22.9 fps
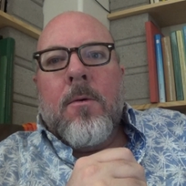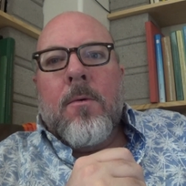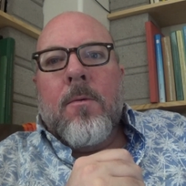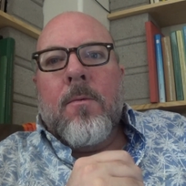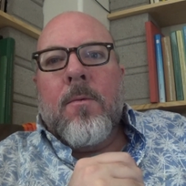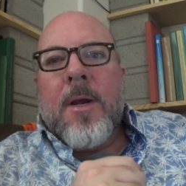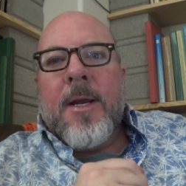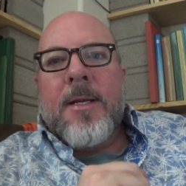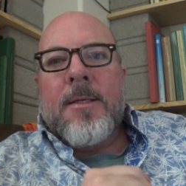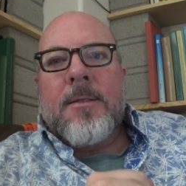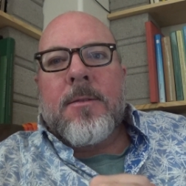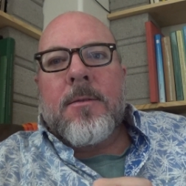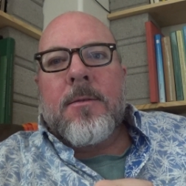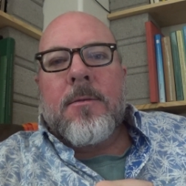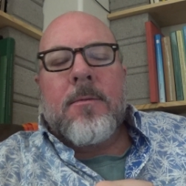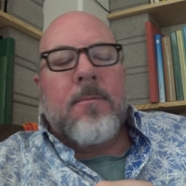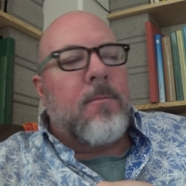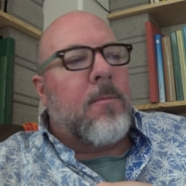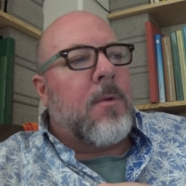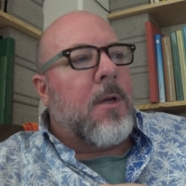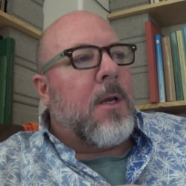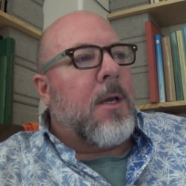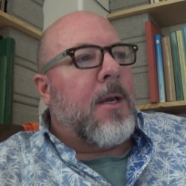Right.
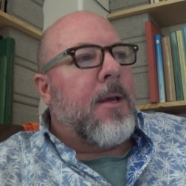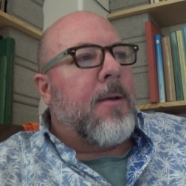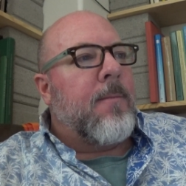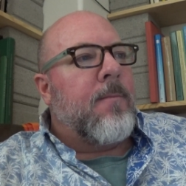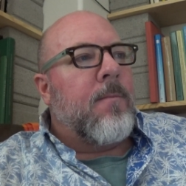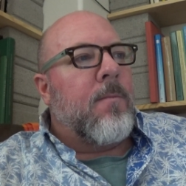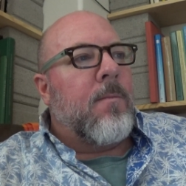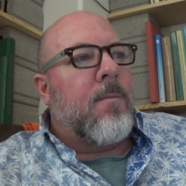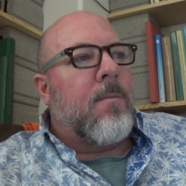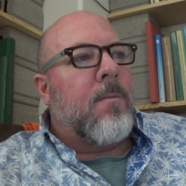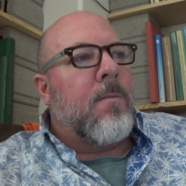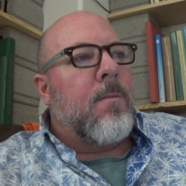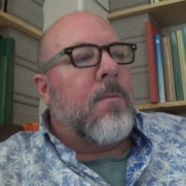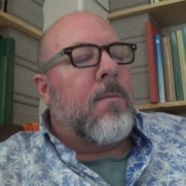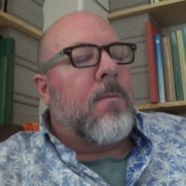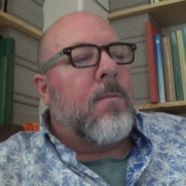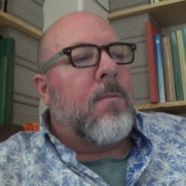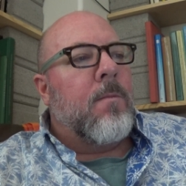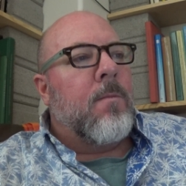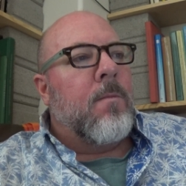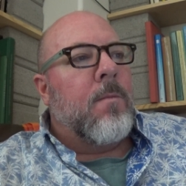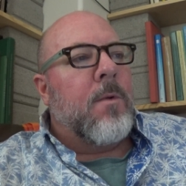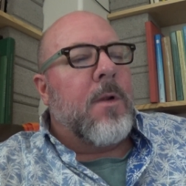Um,
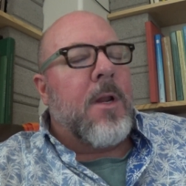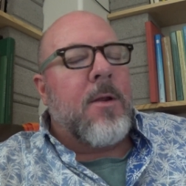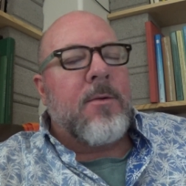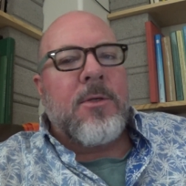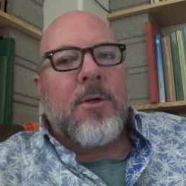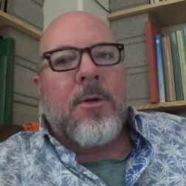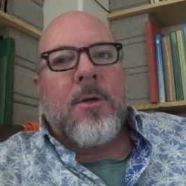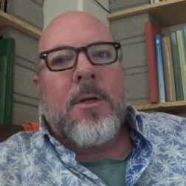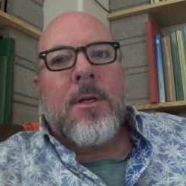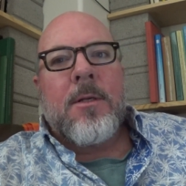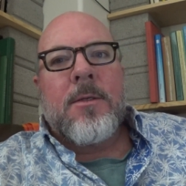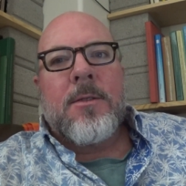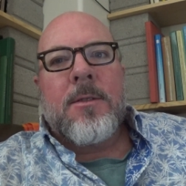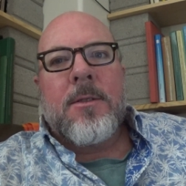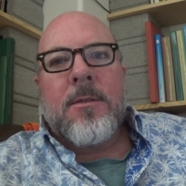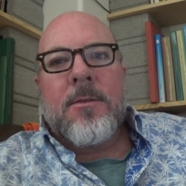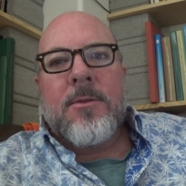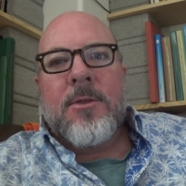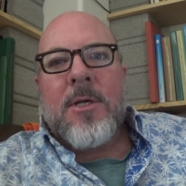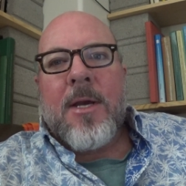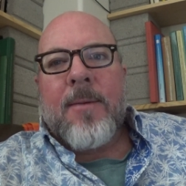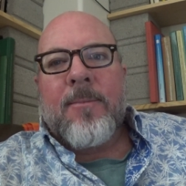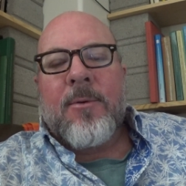we're now turning to
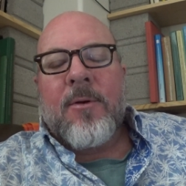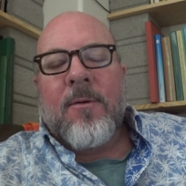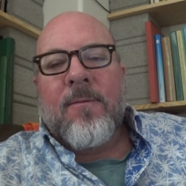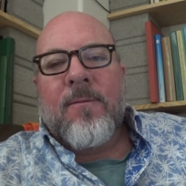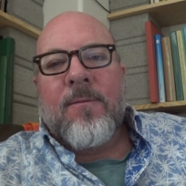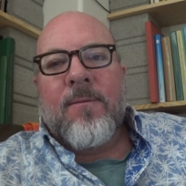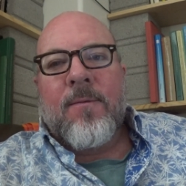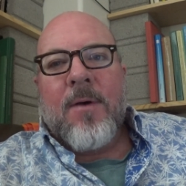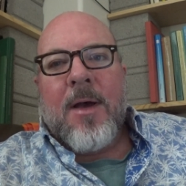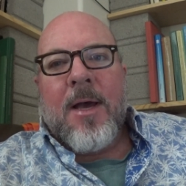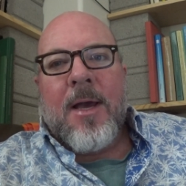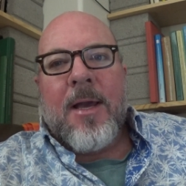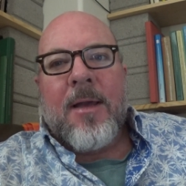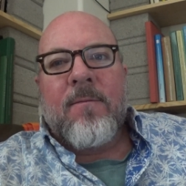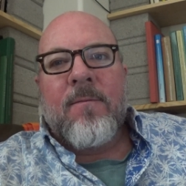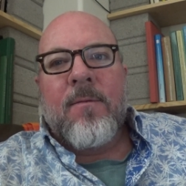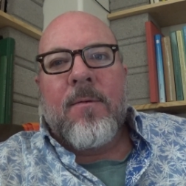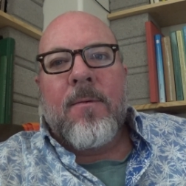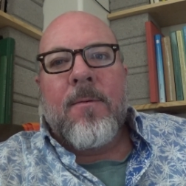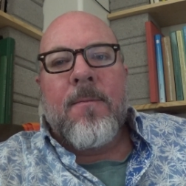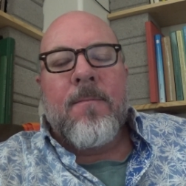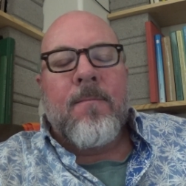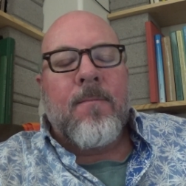chapter
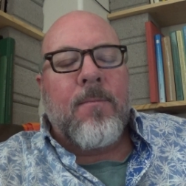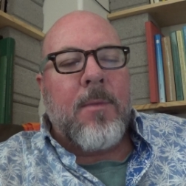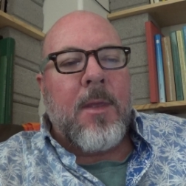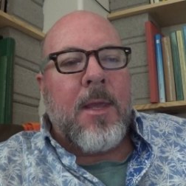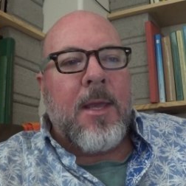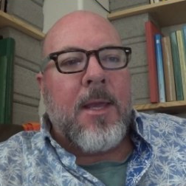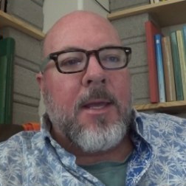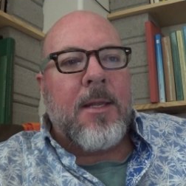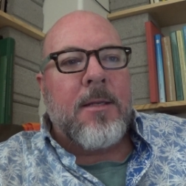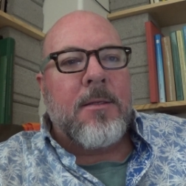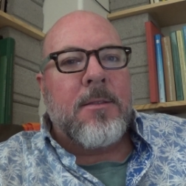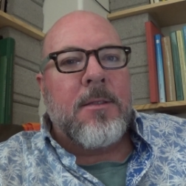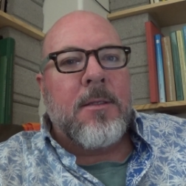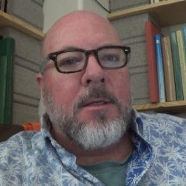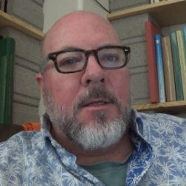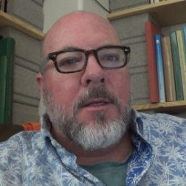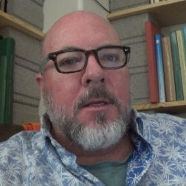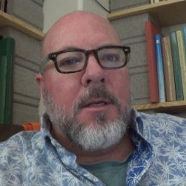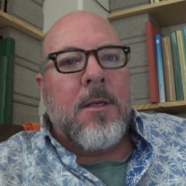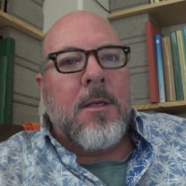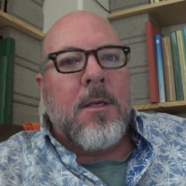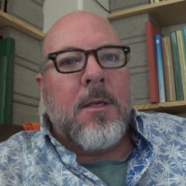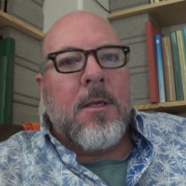5, and
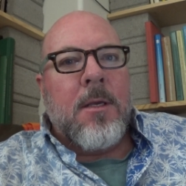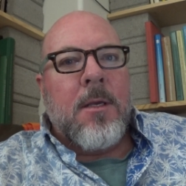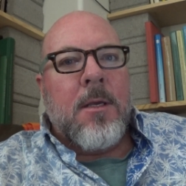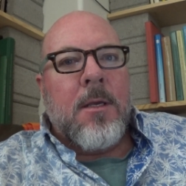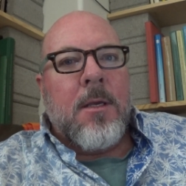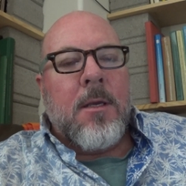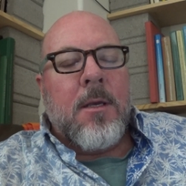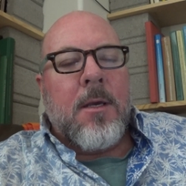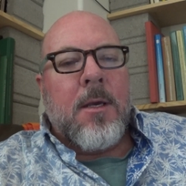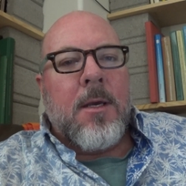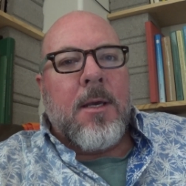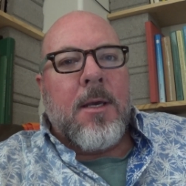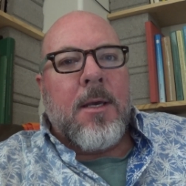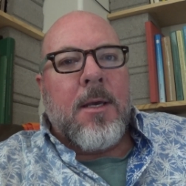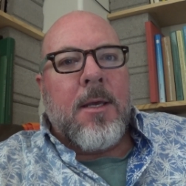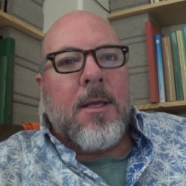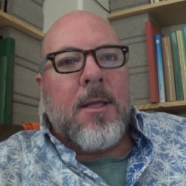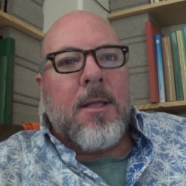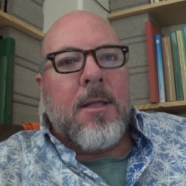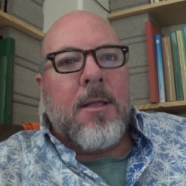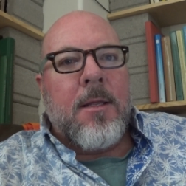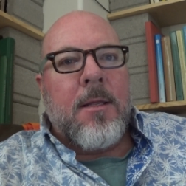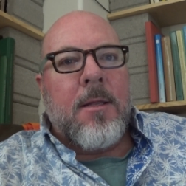
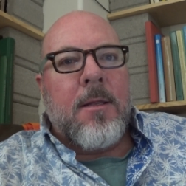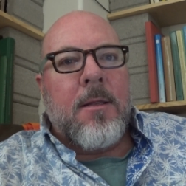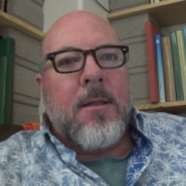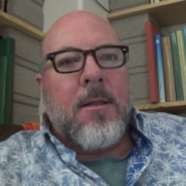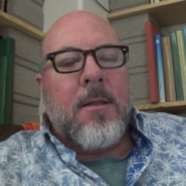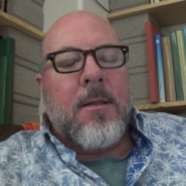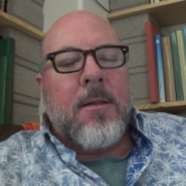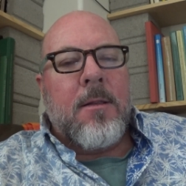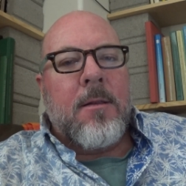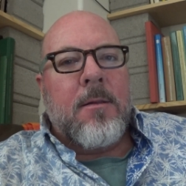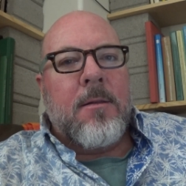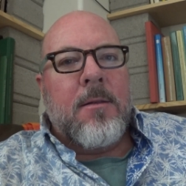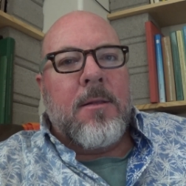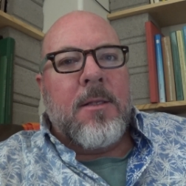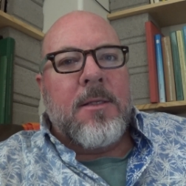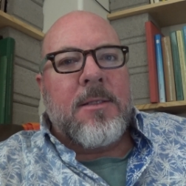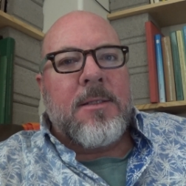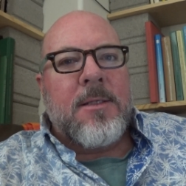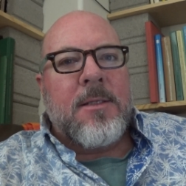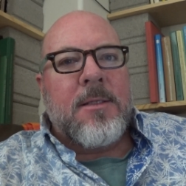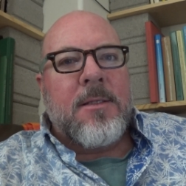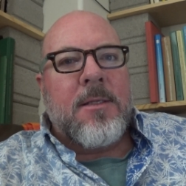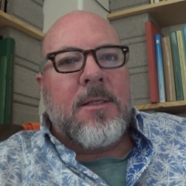uh,
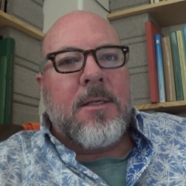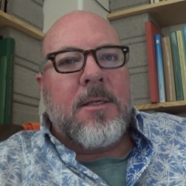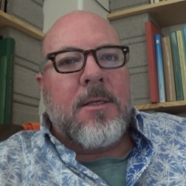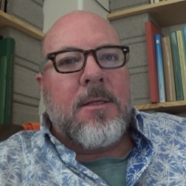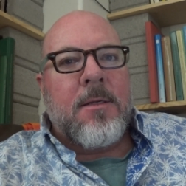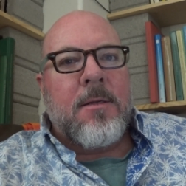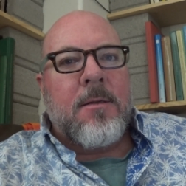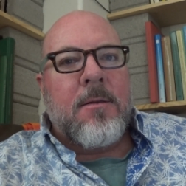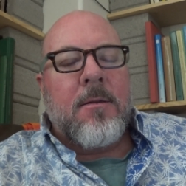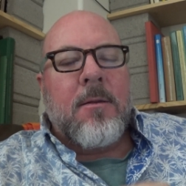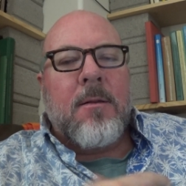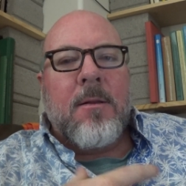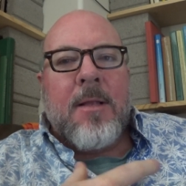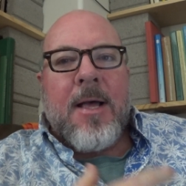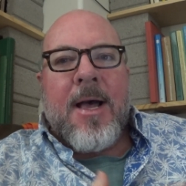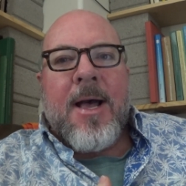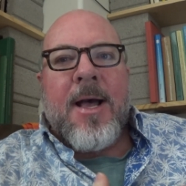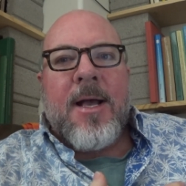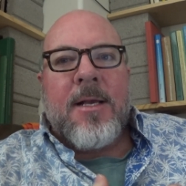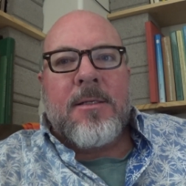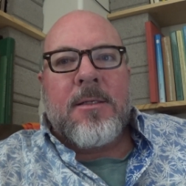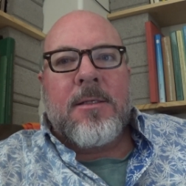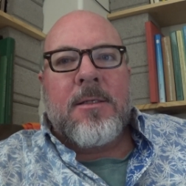this is the
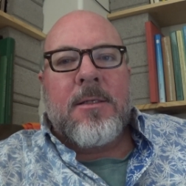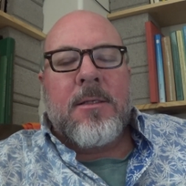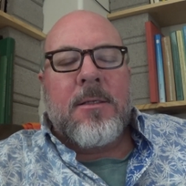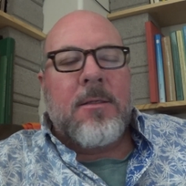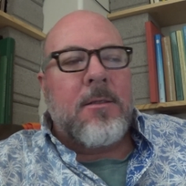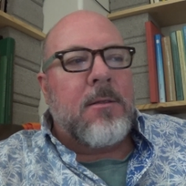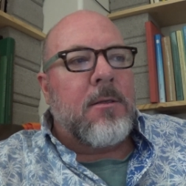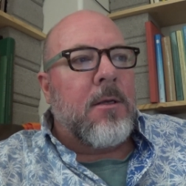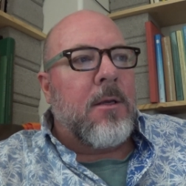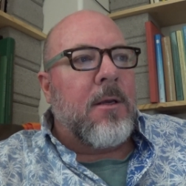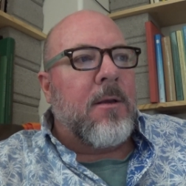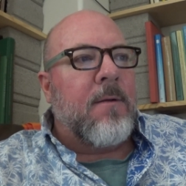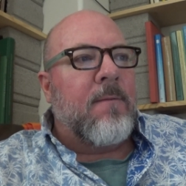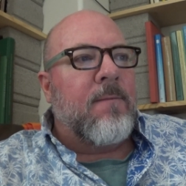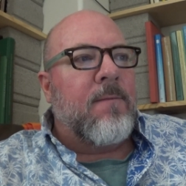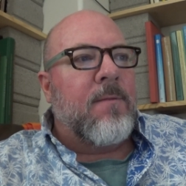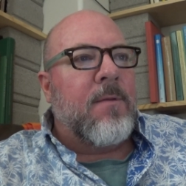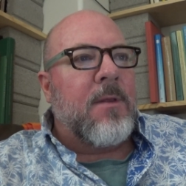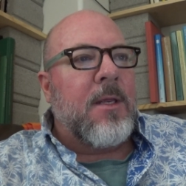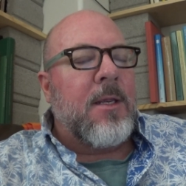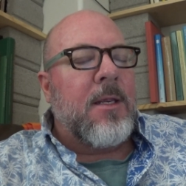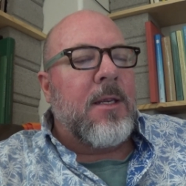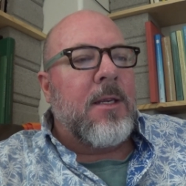last
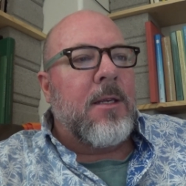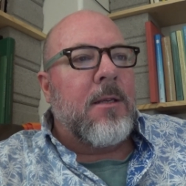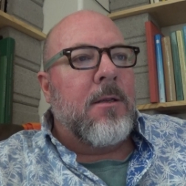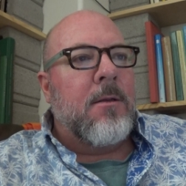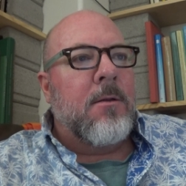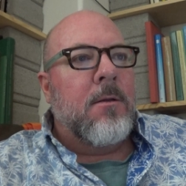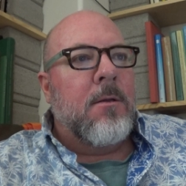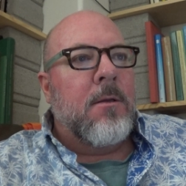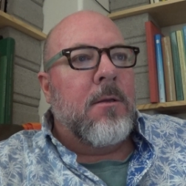of the